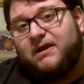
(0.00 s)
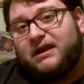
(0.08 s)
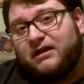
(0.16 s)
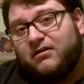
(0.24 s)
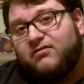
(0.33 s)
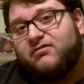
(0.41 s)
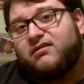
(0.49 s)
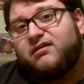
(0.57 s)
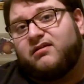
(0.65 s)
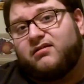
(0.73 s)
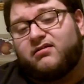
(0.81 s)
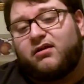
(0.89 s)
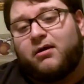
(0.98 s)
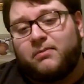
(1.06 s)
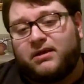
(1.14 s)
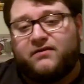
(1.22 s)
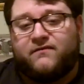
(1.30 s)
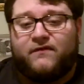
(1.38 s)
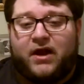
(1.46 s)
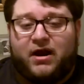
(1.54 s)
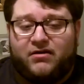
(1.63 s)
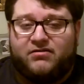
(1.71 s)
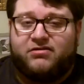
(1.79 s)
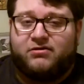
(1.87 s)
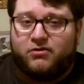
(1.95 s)
My Gears is coming
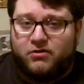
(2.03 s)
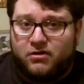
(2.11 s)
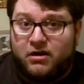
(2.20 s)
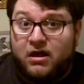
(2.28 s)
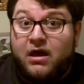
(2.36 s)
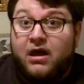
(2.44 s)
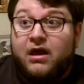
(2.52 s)
very soon.